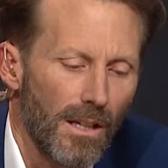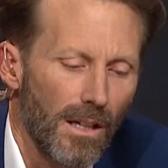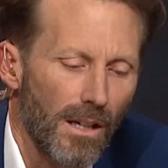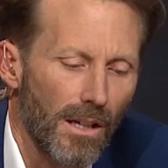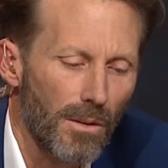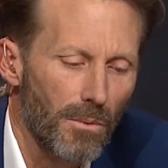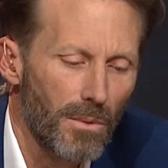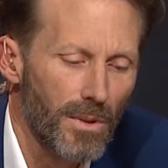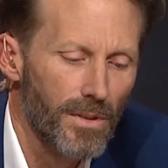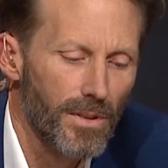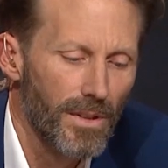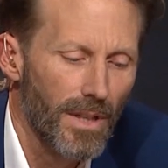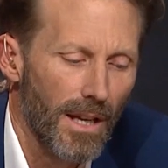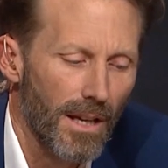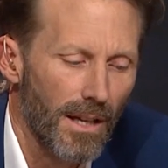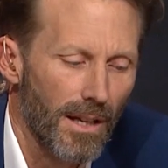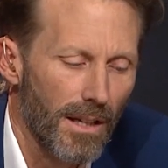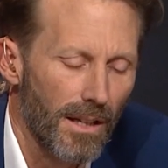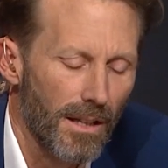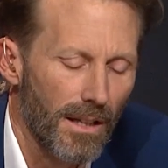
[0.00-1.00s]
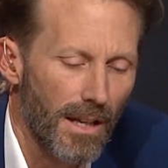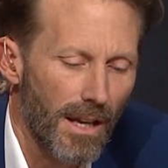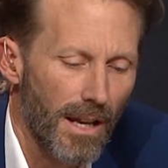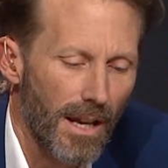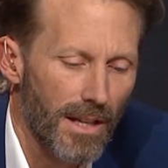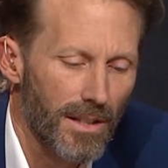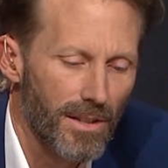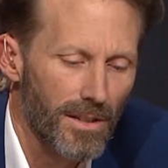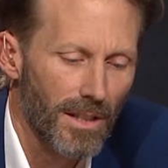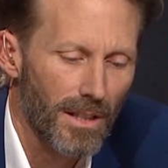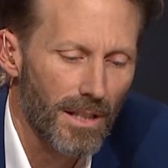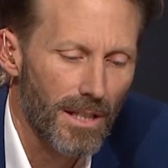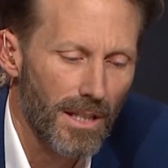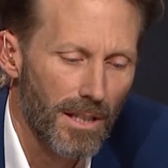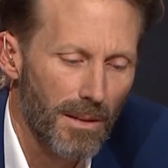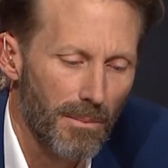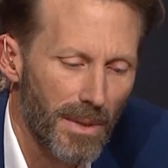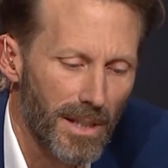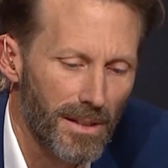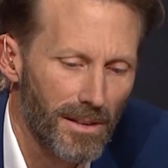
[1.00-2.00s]
I was actually
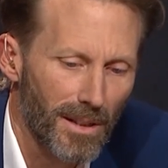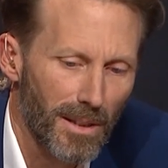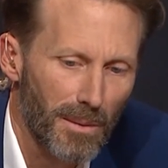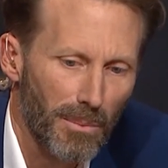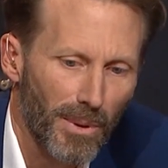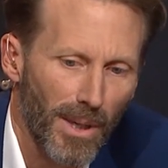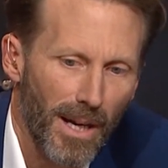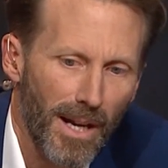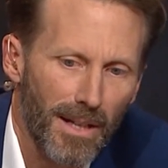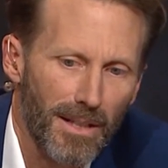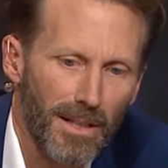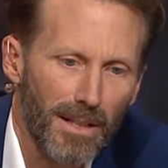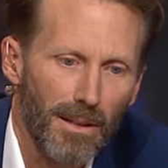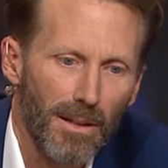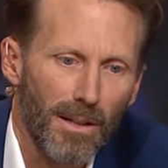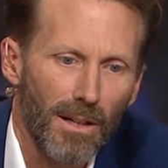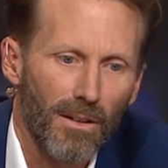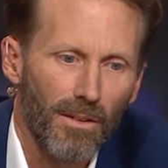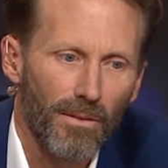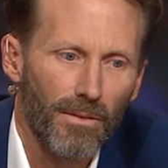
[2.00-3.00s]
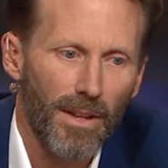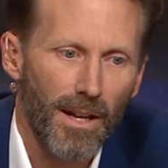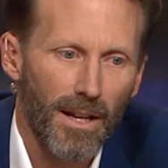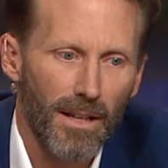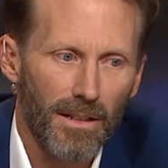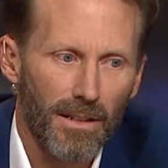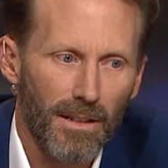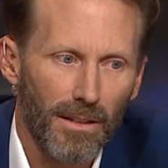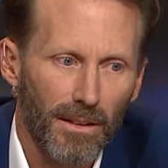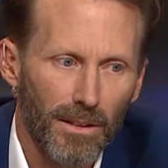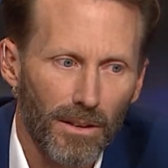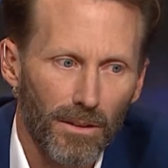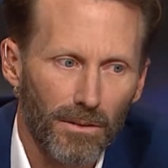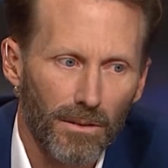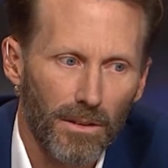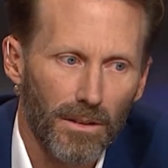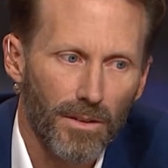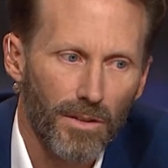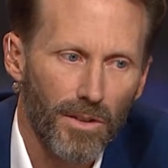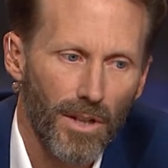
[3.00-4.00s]
immensely proud of that little
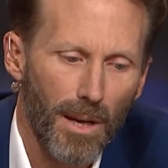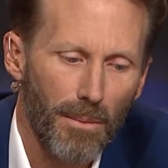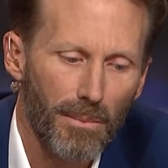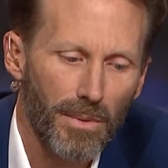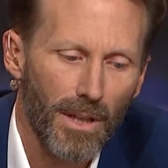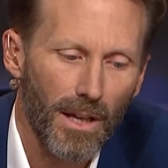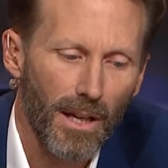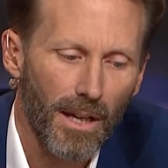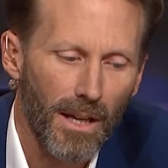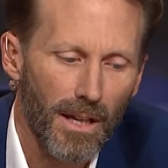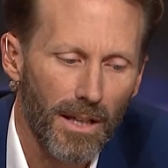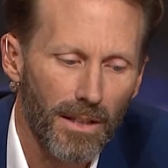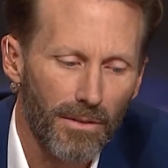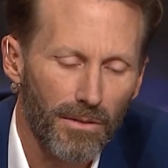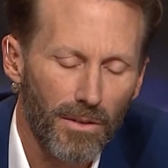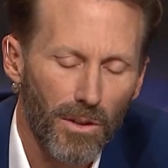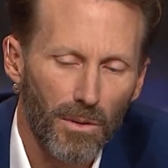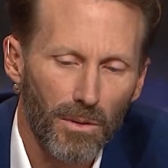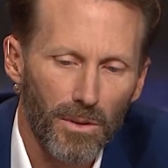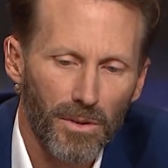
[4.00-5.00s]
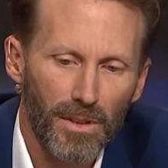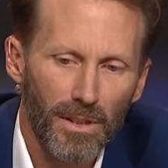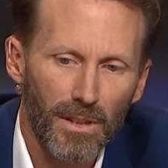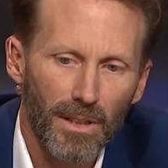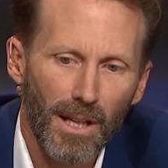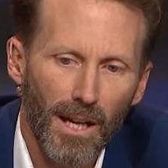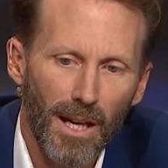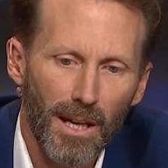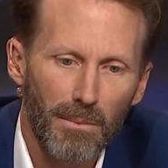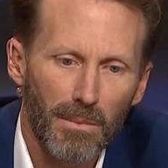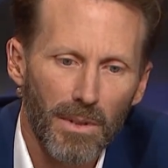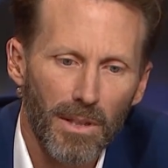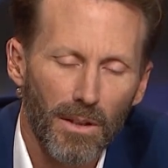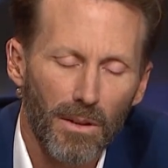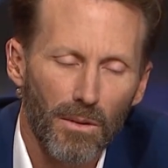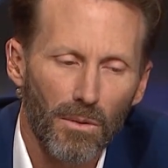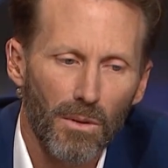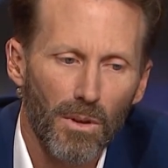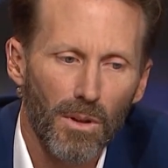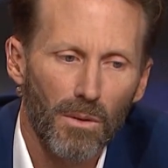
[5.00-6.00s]
chapter, and of course it came in
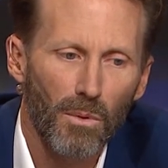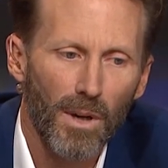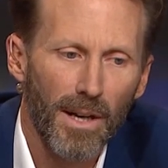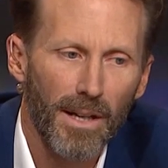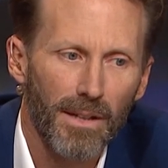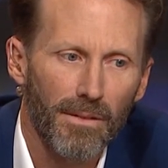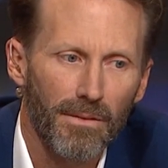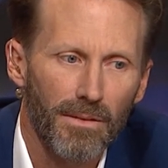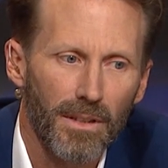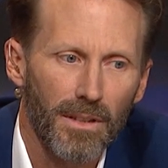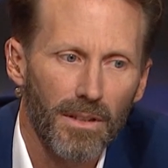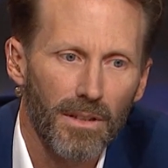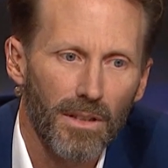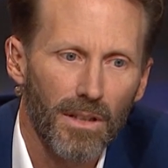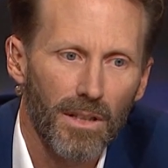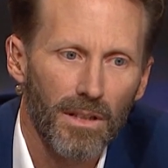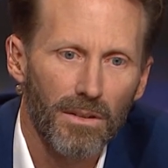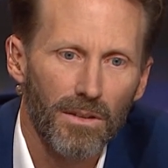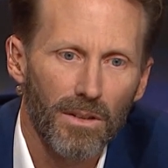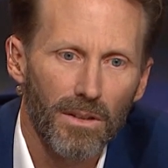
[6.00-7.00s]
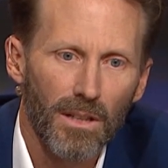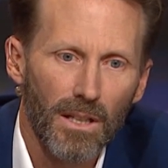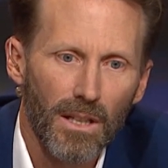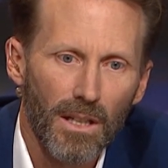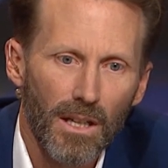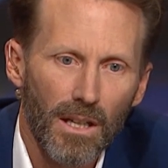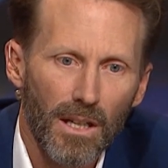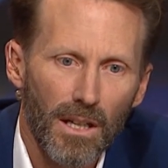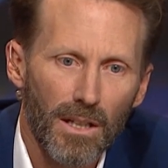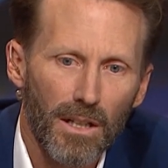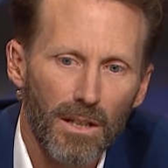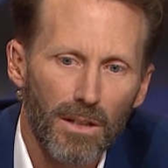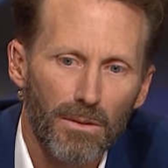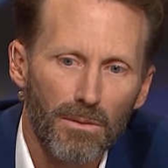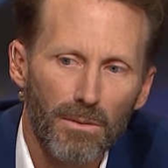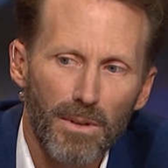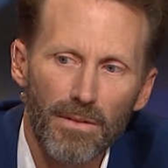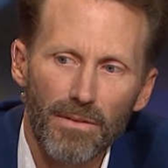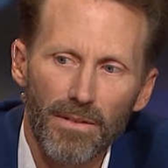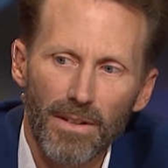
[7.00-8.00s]
the wake of a
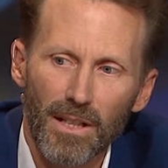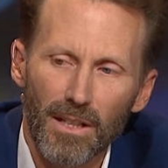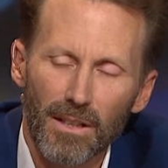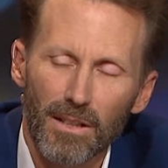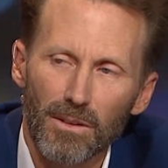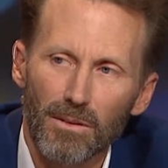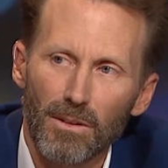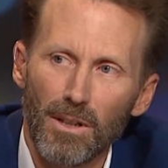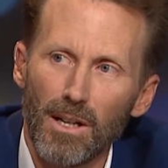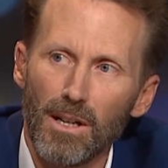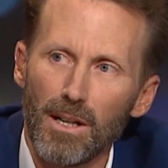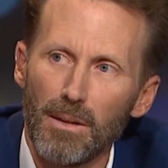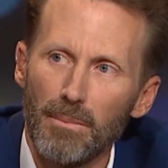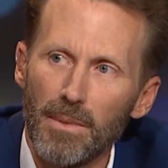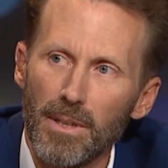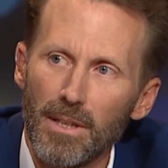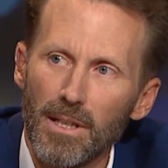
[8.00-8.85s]
horrific crime.